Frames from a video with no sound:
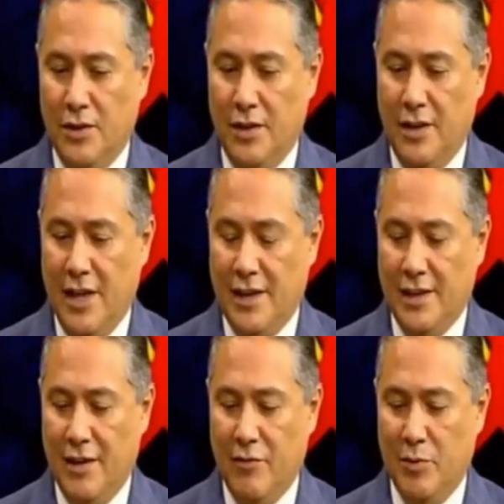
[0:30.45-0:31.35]
that the
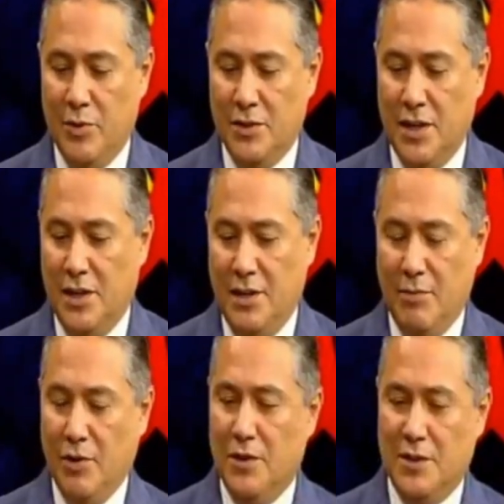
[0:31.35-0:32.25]
governor presented in
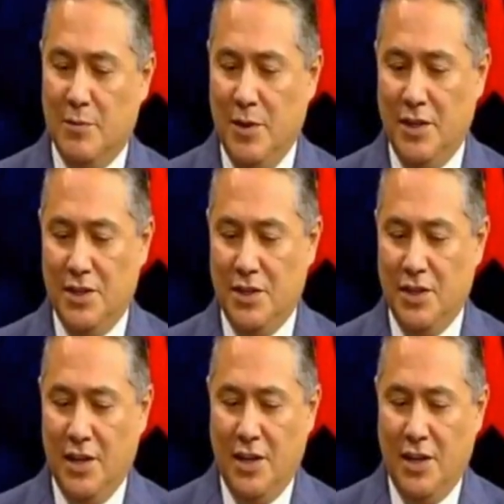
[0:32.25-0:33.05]
both his speech